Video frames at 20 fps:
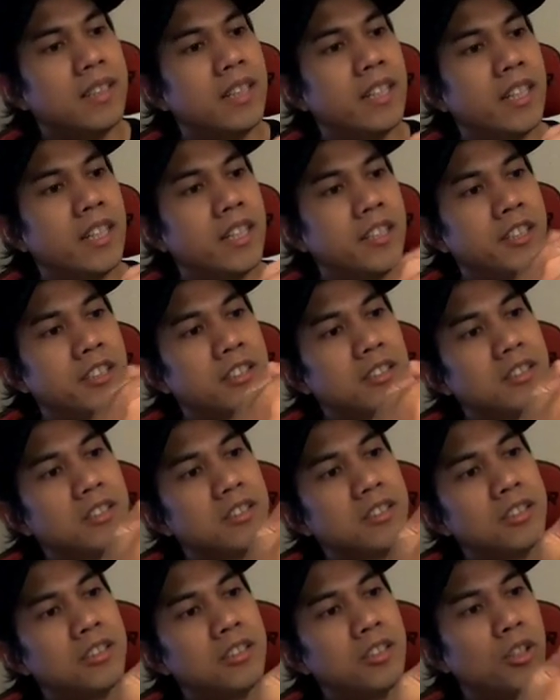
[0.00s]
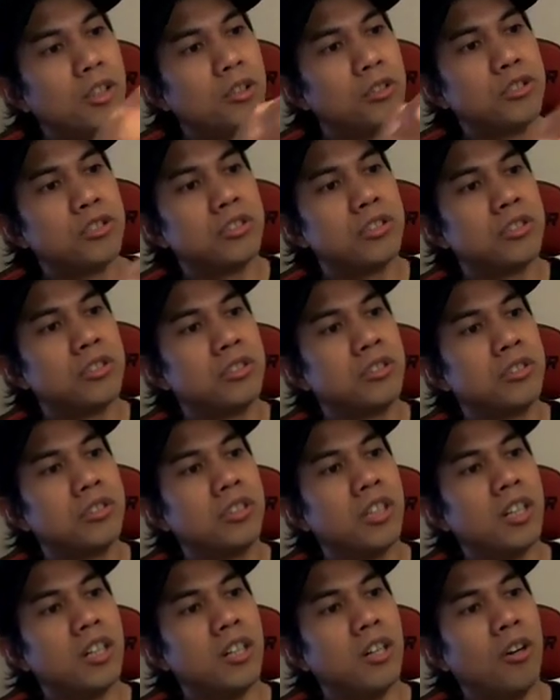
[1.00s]
and it goes
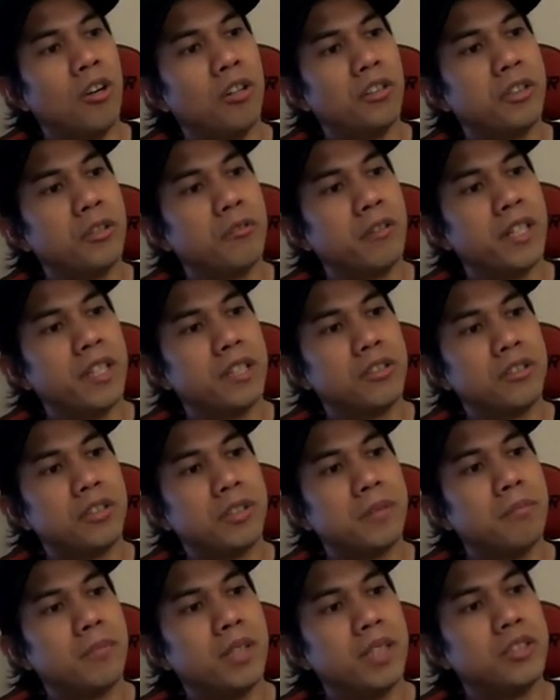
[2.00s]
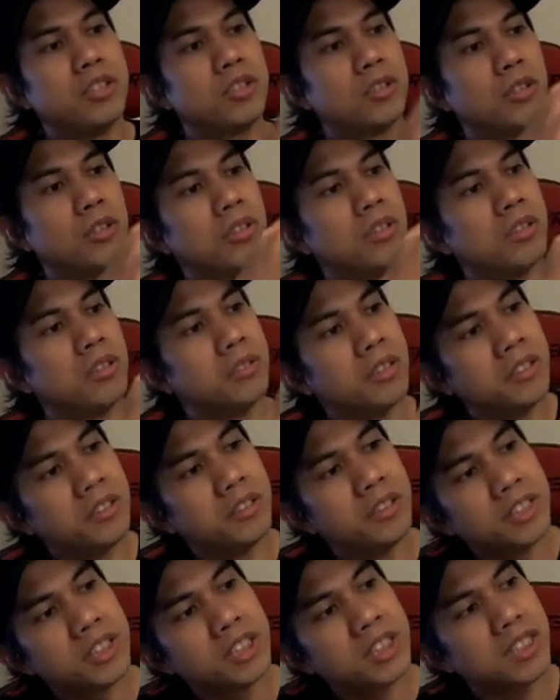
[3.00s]
uh, all the way to the midsole
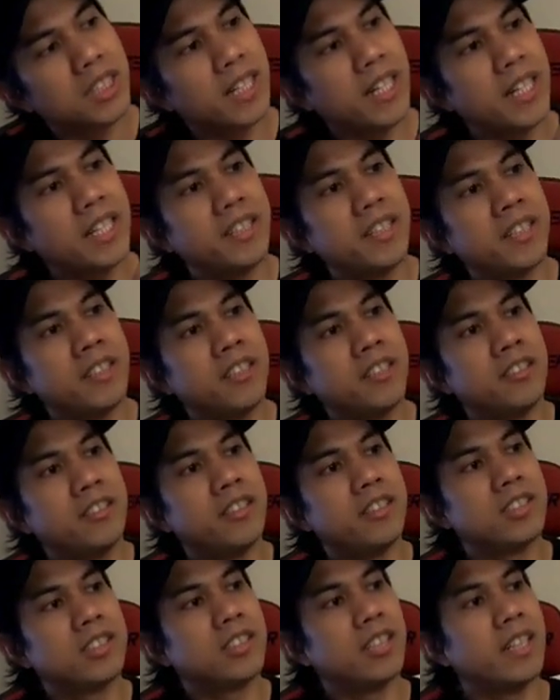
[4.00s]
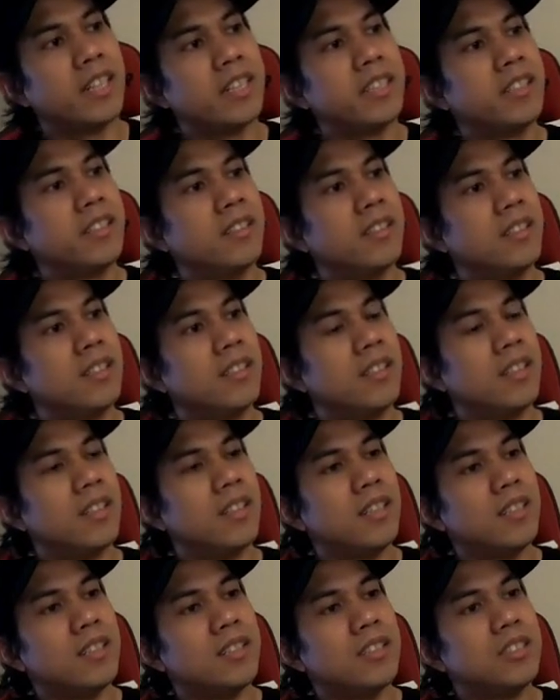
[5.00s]
in this side and in this side
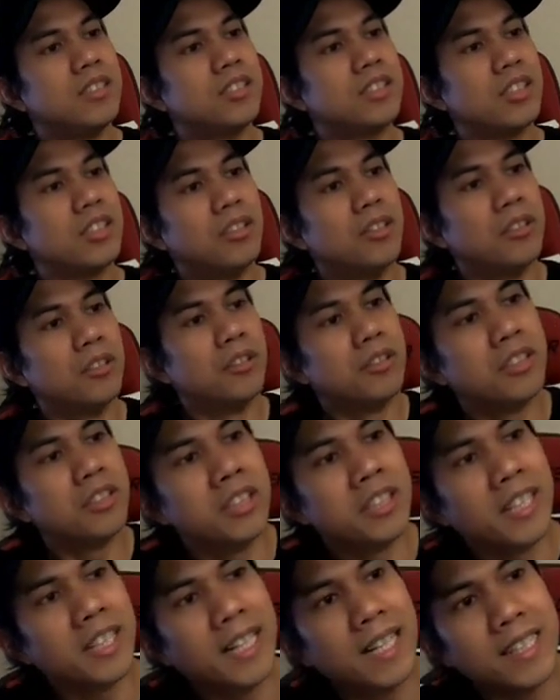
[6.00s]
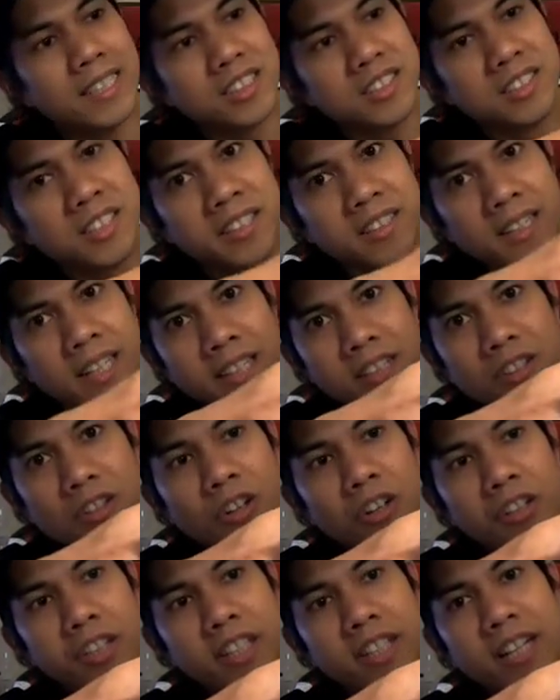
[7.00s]
so it has that
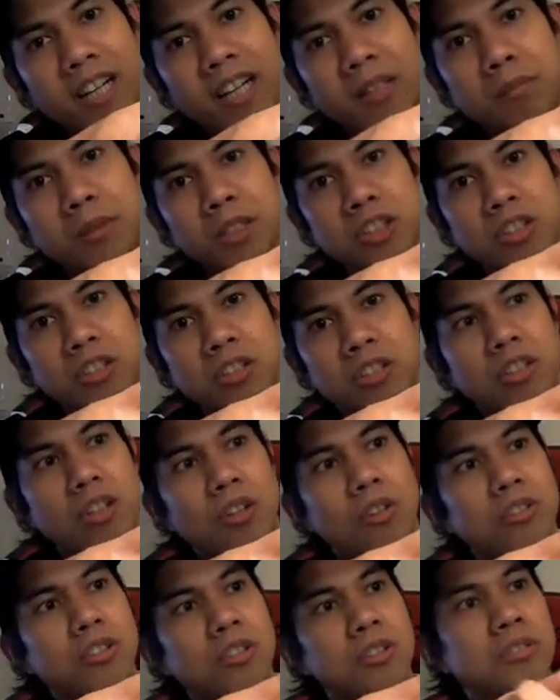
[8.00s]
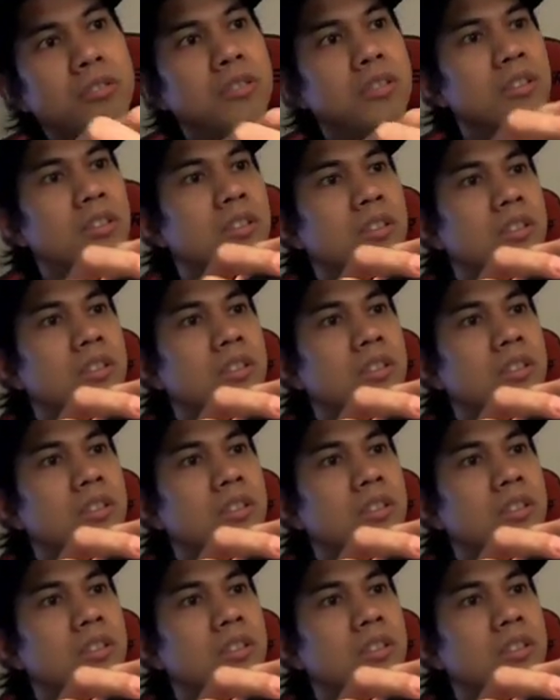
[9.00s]
iconic Iverson logo